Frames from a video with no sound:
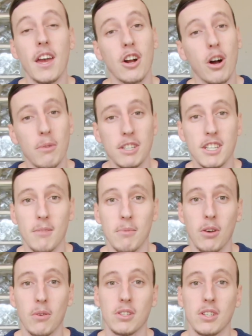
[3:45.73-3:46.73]
Comment down
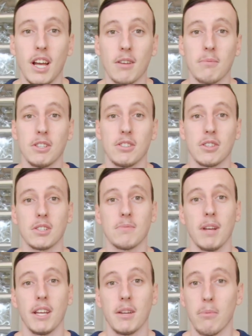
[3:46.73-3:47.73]
below what you'd like me to
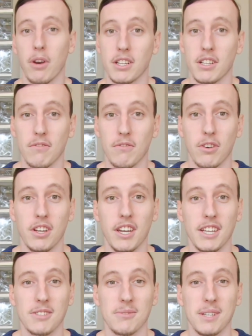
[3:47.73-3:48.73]
explain and break down for you
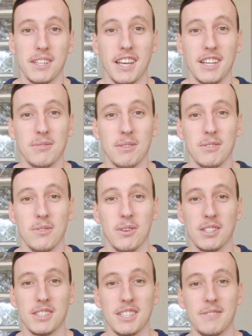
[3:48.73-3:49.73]
next week. Thanks so much for
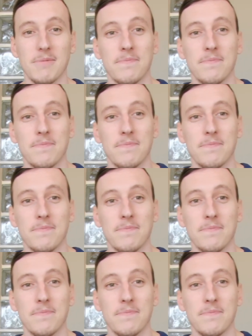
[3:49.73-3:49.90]
watching.